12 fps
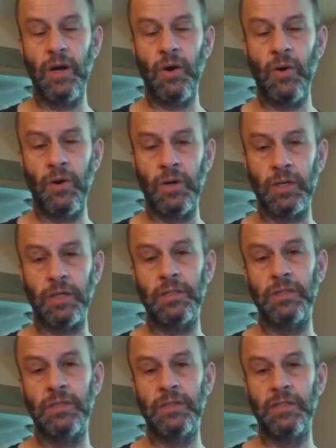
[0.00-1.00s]
or
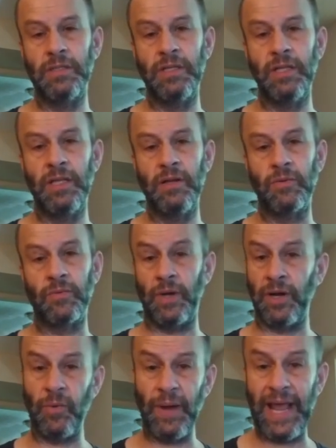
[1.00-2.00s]

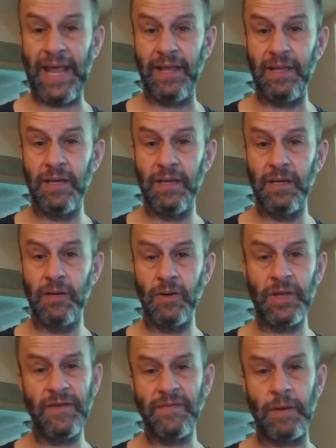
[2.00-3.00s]
run away
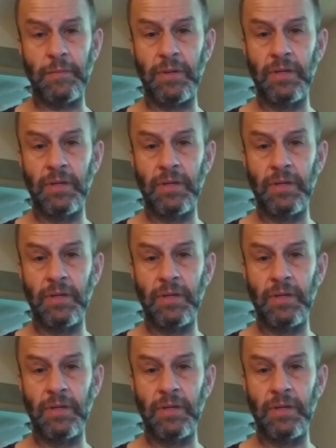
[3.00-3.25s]
or give up.